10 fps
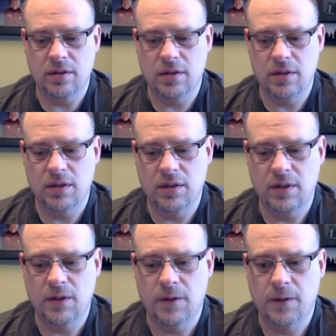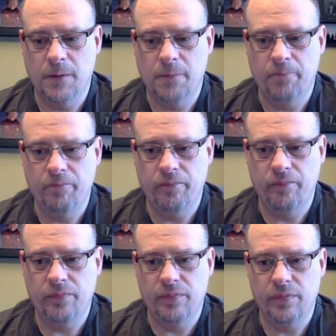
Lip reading: No one is speaking in this clip.